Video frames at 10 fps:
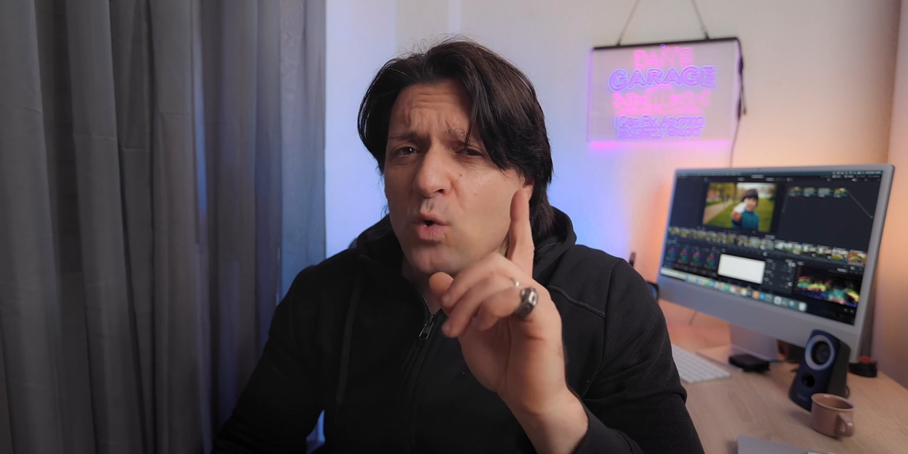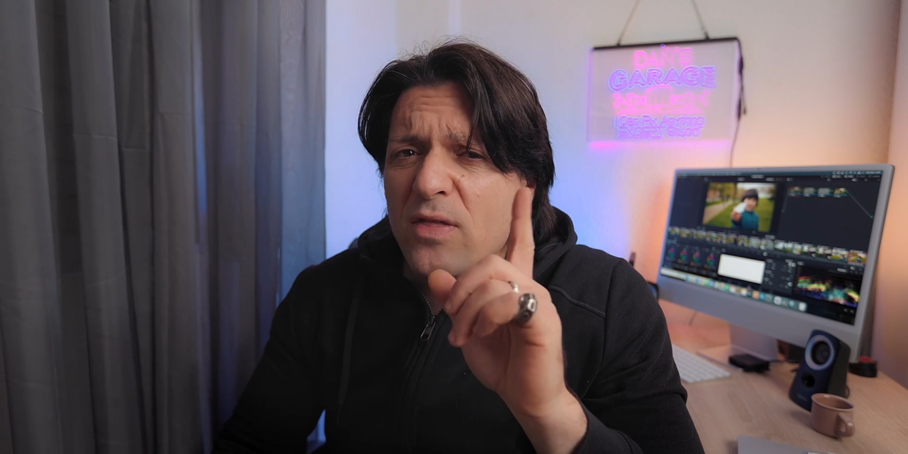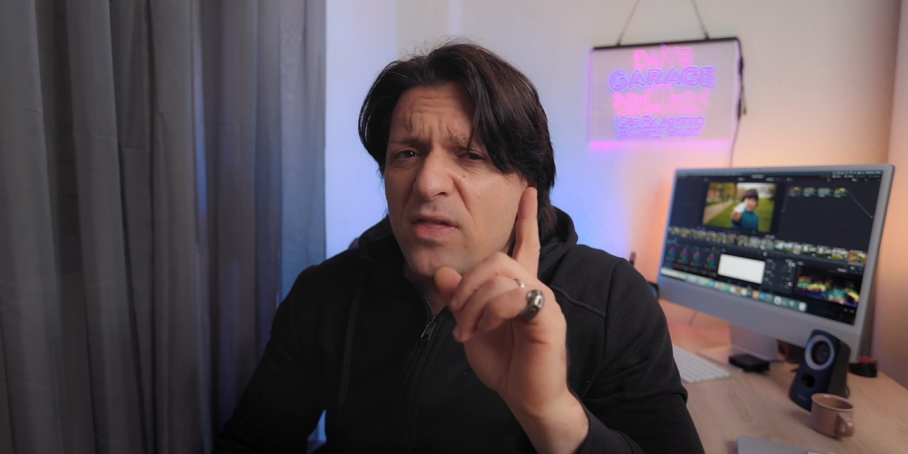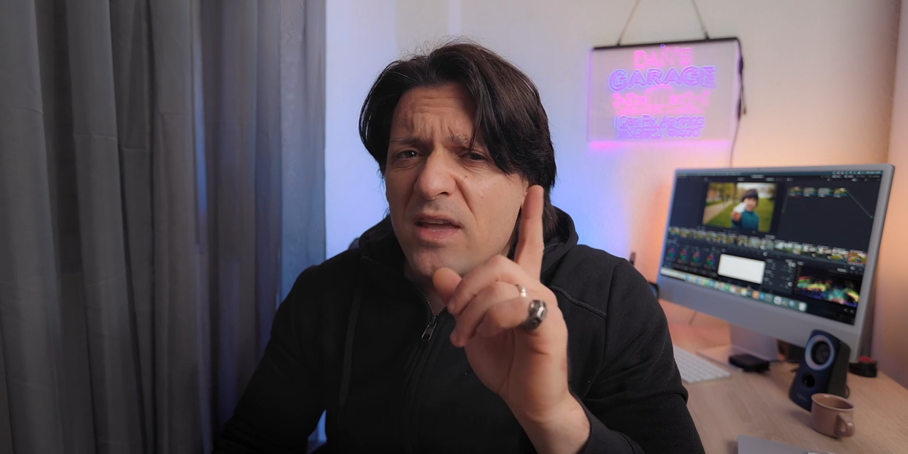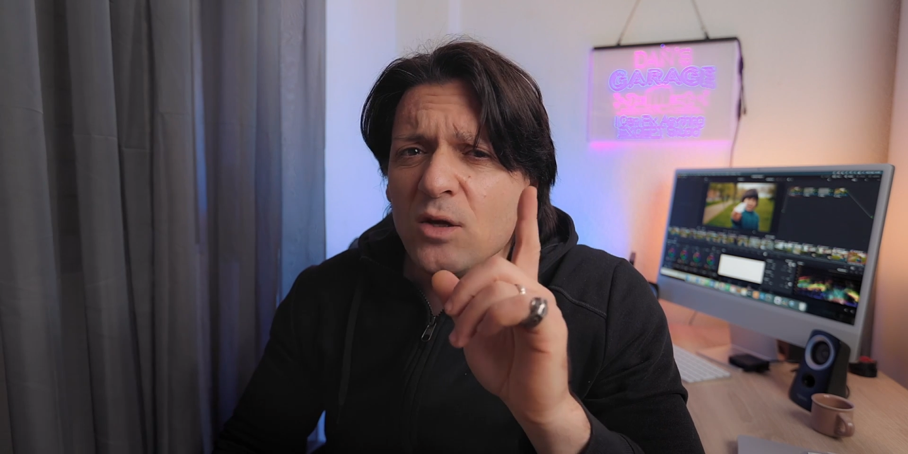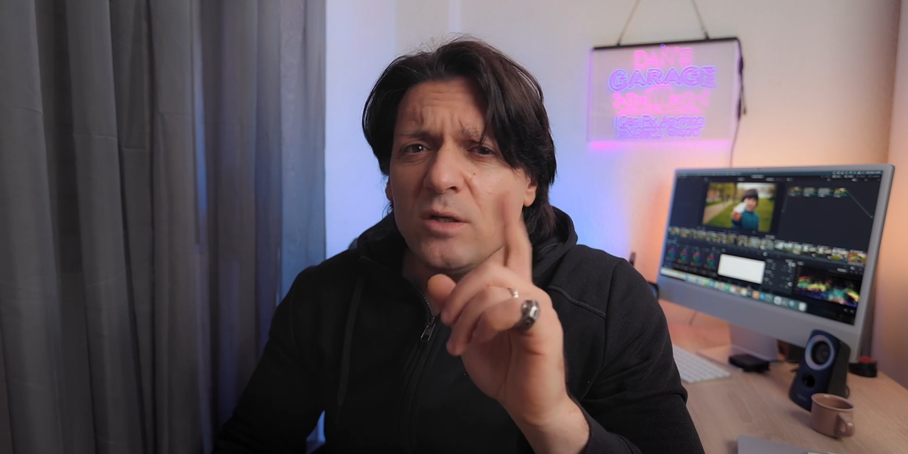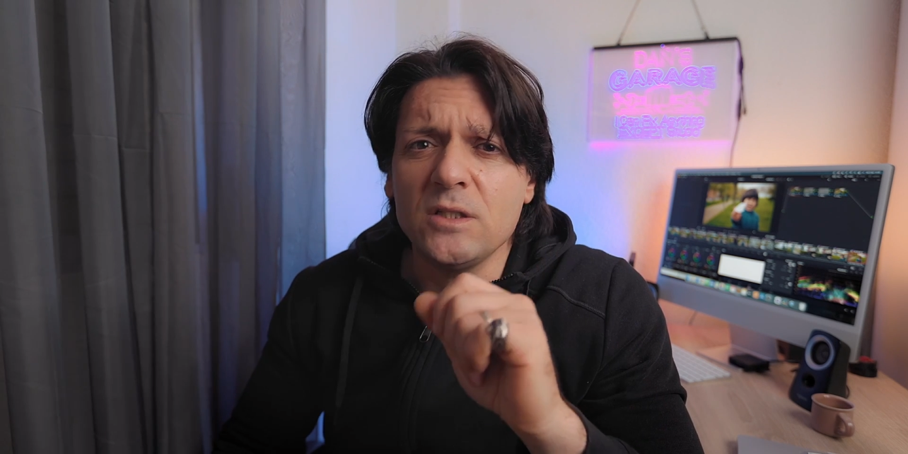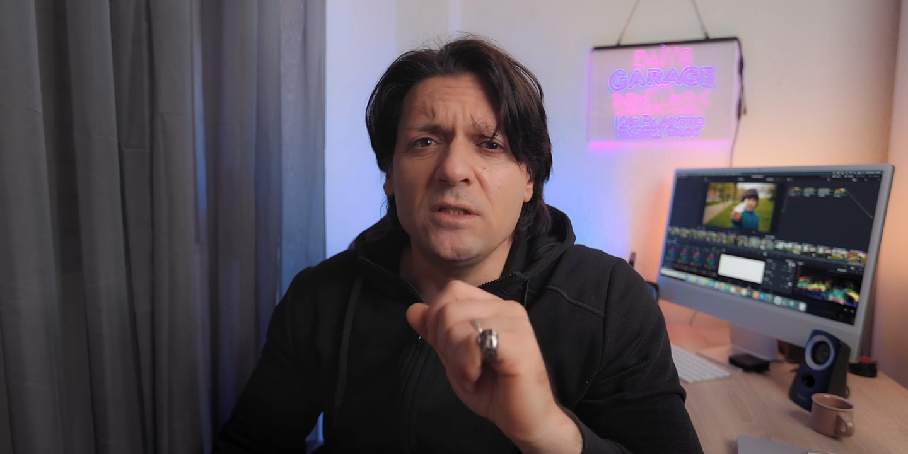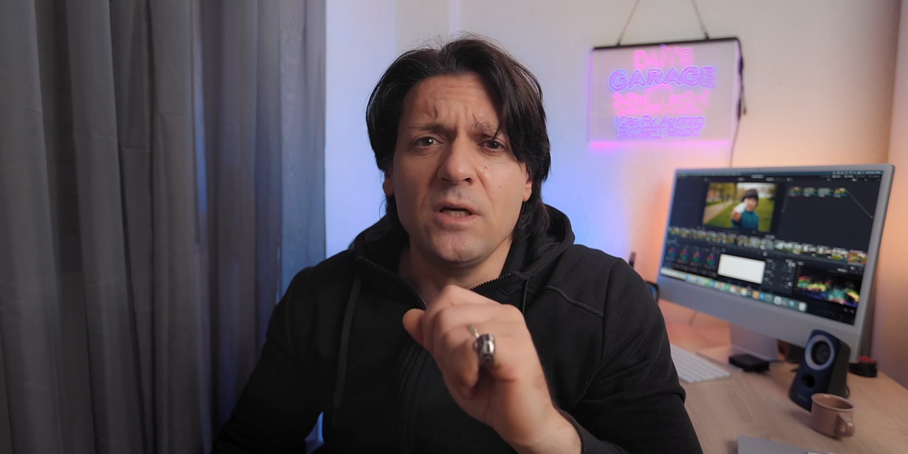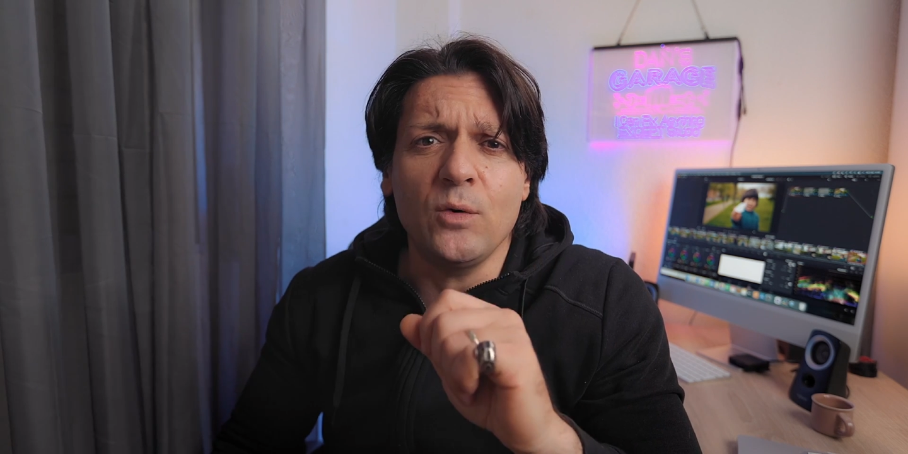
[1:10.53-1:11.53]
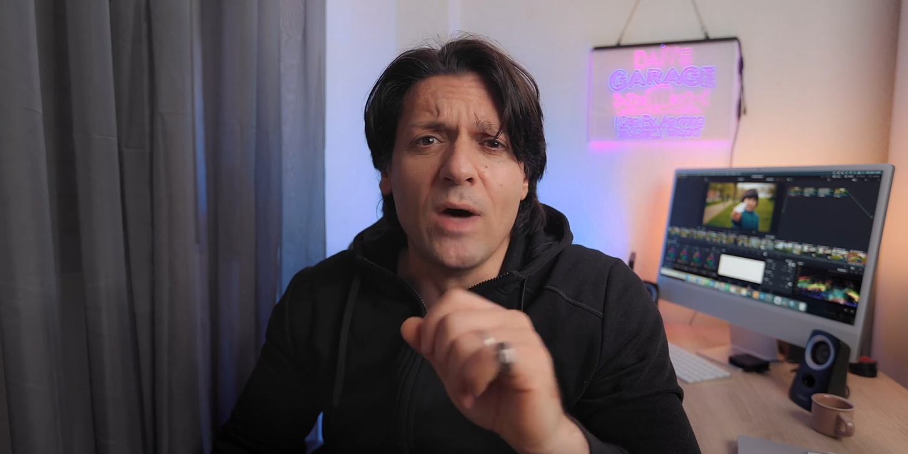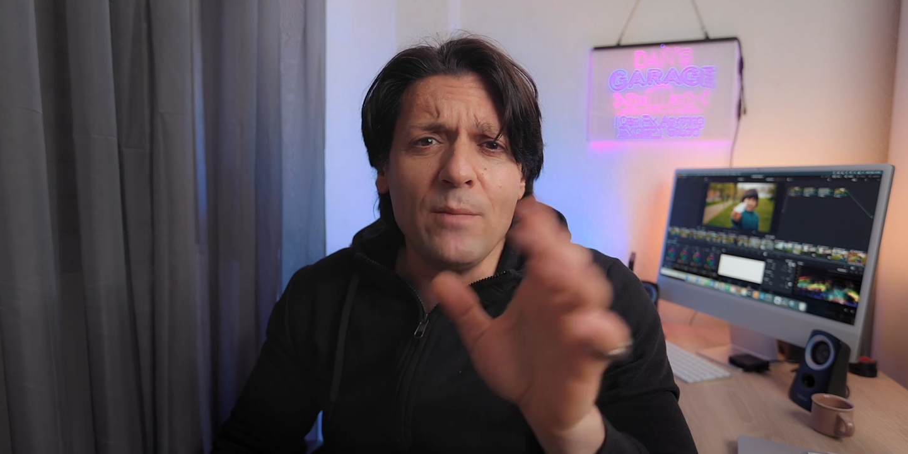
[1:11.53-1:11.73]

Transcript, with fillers: one thing you need to know.